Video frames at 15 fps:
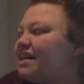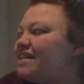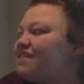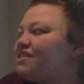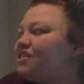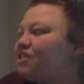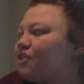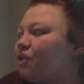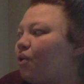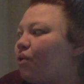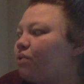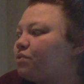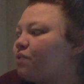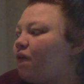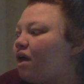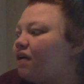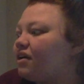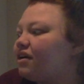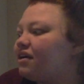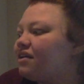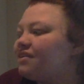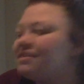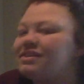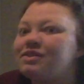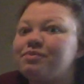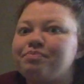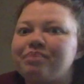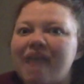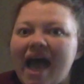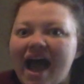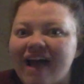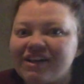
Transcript: into the cold water. Splash!